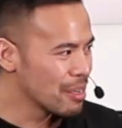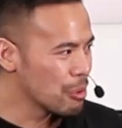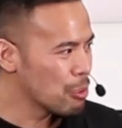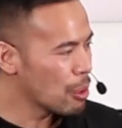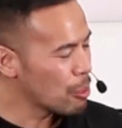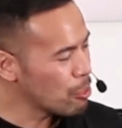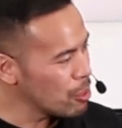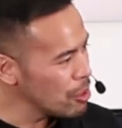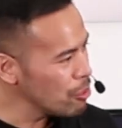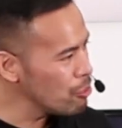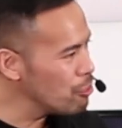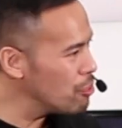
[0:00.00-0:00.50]

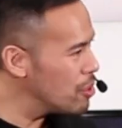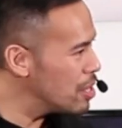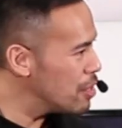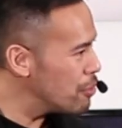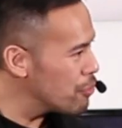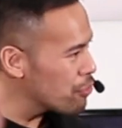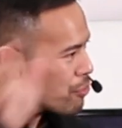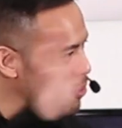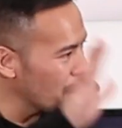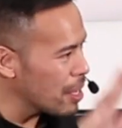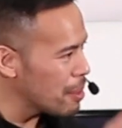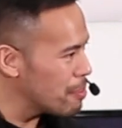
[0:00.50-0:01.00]
when we
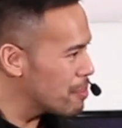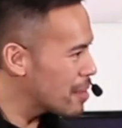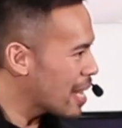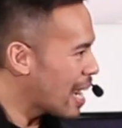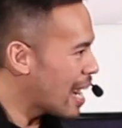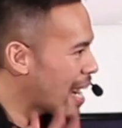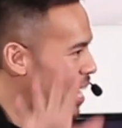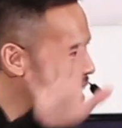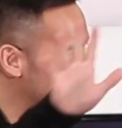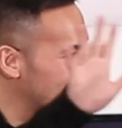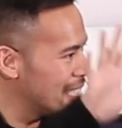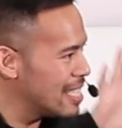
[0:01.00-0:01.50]
reframe
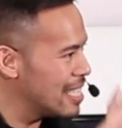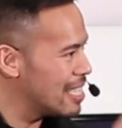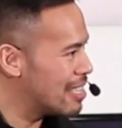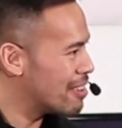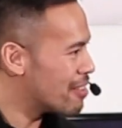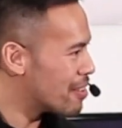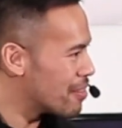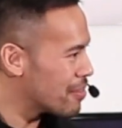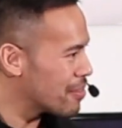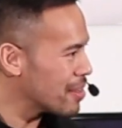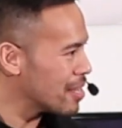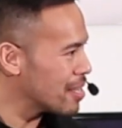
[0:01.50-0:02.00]
the idea
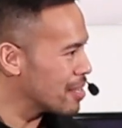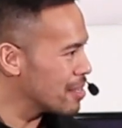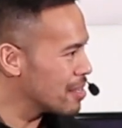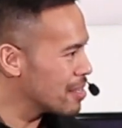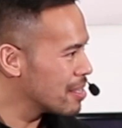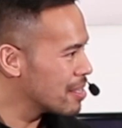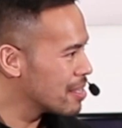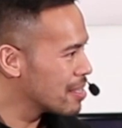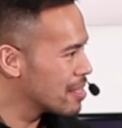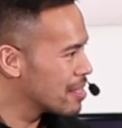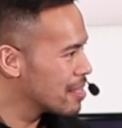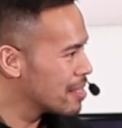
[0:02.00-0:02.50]
of it,
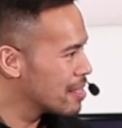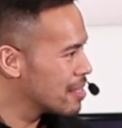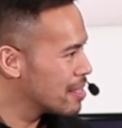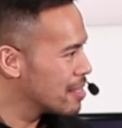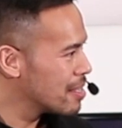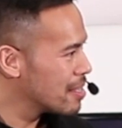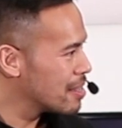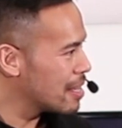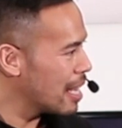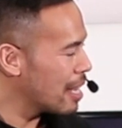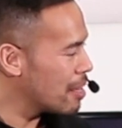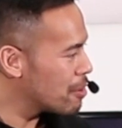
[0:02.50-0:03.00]

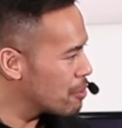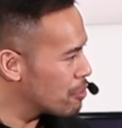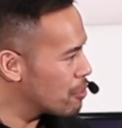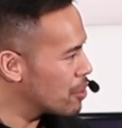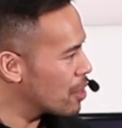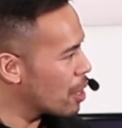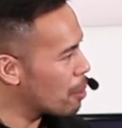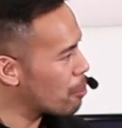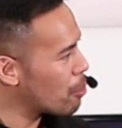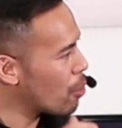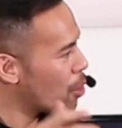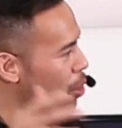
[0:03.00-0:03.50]
then
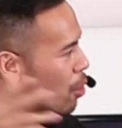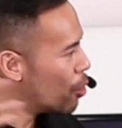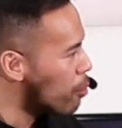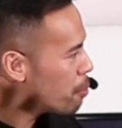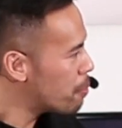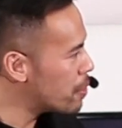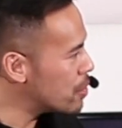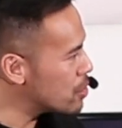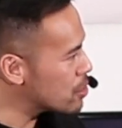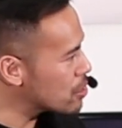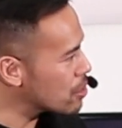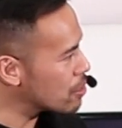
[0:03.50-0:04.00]
we are more
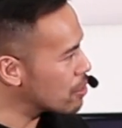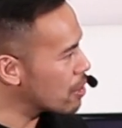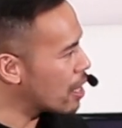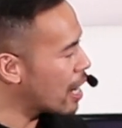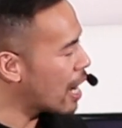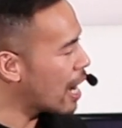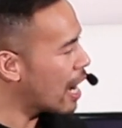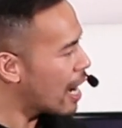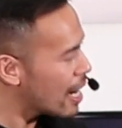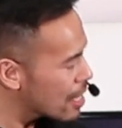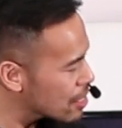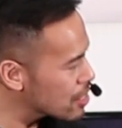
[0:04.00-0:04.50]
open to
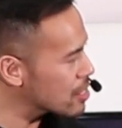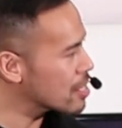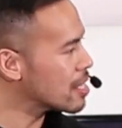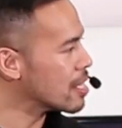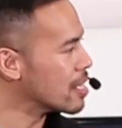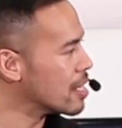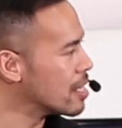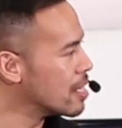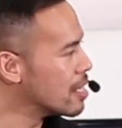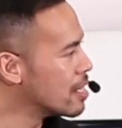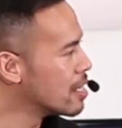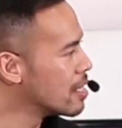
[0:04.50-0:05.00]

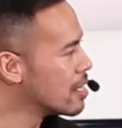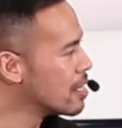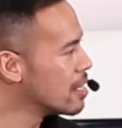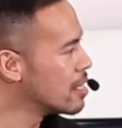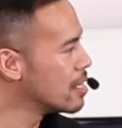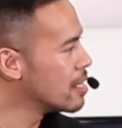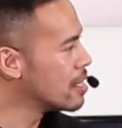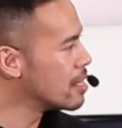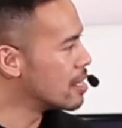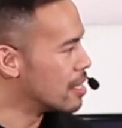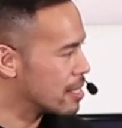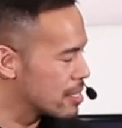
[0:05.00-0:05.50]
actually,
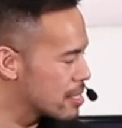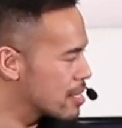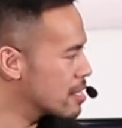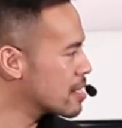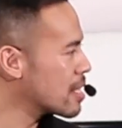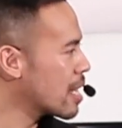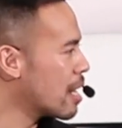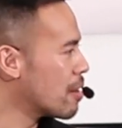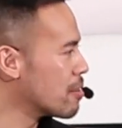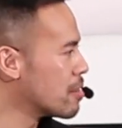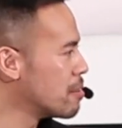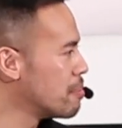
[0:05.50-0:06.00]
this
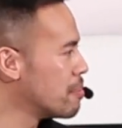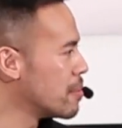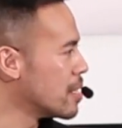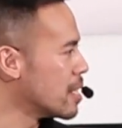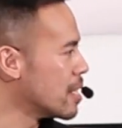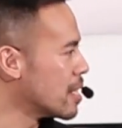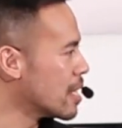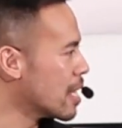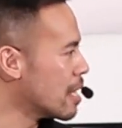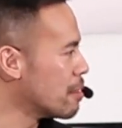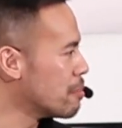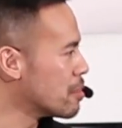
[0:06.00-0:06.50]
is how the
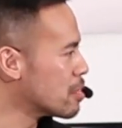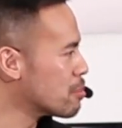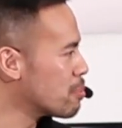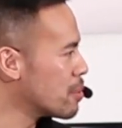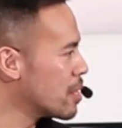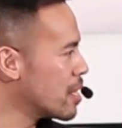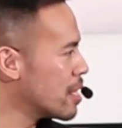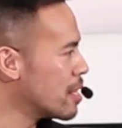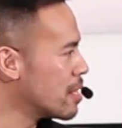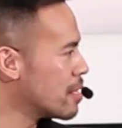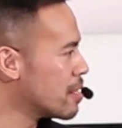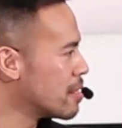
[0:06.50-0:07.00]
money game is
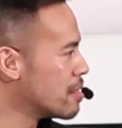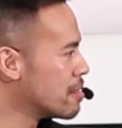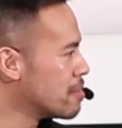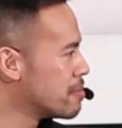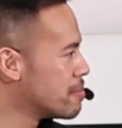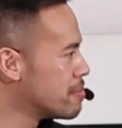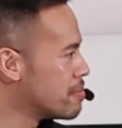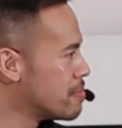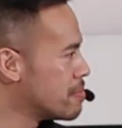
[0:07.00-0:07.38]
played.